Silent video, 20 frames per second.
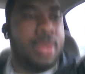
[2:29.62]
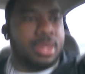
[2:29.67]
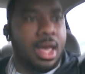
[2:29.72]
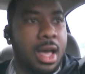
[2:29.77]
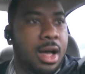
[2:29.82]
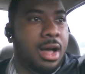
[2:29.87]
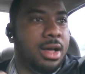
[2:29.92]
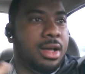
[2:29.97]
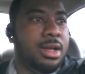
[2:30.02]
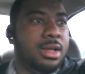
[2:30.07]

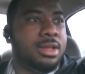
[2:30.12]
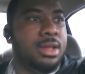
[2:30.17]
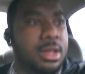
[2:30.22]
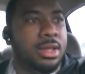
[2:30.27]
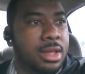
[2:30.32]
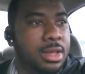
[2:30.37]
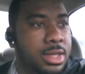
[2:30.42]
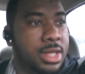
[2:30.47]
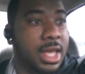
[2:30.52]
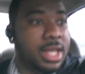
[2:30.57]

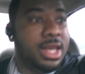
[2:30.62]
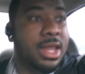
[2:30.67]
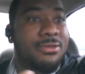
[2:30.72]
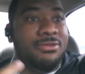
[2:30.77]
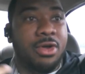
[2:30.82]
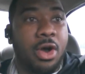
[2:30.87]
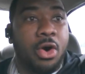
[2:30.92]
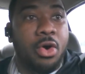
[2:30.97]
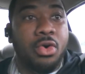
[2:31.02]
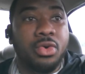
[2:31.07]
uh, didn't
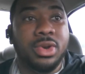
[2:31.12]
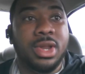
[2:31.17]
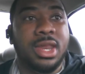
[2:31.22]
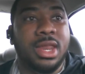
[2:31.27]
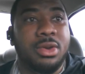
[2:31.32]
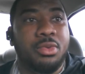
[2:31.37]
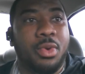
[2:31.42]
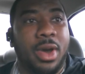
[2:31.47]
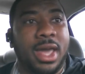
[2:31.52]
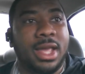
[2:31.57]
even own
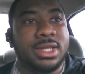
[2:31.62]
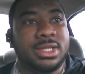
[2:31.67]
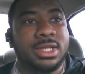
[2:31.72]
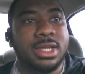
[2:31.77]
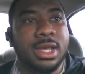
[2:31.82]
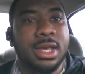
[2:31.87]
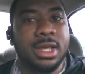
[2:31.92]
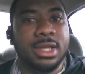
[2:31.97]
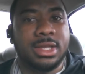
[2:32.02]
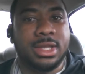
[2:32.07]
any weights
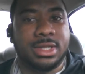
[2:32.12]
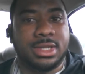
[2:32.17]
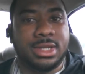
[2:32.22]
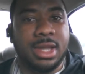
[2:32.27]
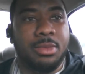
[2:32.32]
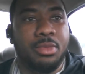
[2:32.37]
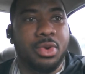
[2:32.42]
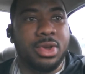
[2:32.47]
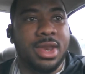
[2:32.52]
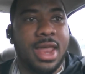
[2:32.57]
to
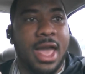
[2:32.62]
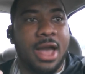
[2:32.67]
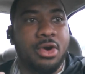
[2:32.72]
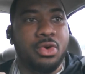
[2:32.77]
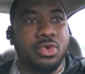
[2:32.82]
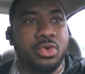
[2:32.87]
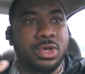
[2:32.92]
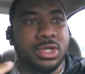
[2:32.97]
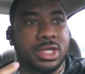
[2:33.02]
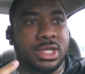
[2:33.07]
someone now
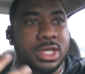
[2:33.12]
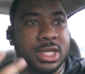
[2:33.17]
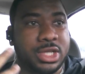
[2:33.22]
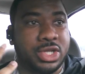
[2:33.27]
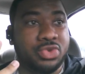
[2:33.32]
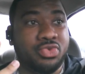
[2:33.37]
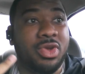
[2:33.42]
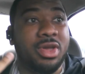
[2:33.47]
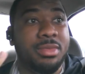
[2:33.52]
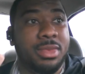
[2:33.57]
who is
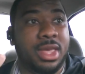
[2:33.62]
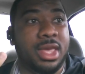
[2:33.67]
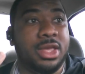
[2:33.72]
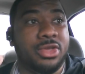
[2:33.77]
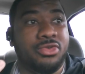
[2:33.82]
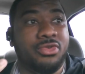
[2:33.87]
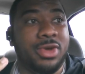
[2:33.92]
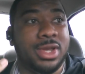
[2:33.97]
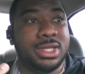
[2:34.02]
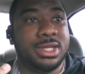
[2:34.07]
extremely
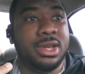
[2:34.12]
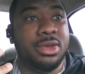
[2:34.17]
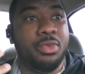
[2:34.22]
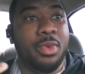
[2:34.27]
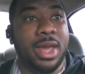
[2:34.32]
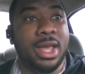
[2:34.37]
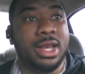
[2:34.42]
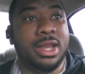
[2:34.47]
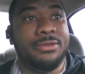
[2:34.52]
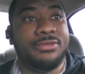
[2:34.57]
interested in
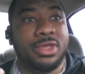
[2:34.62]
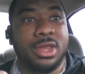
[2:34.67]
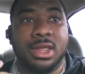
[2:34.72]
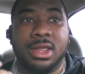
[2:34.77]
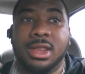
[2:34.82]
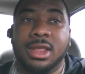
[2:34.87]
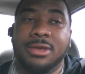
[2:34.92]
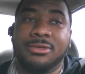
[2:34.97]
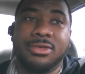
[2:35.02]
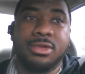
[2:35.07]
weightlifting
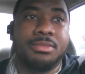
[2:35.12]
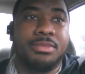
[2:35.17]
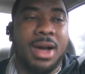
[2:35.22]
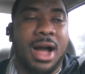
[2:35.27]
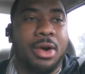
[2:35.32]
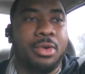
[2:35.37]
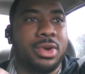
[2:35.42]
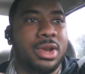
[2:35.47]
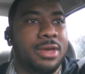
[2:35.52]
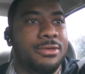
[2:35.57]
and even
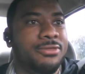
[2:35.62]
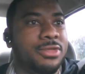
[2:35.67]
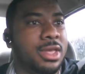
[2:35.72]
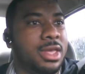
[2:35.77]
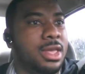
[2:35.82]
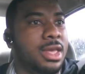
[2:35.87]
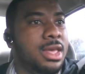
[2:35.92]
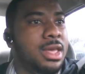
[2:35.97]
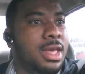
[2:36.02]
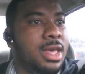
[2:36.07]
powerlifting.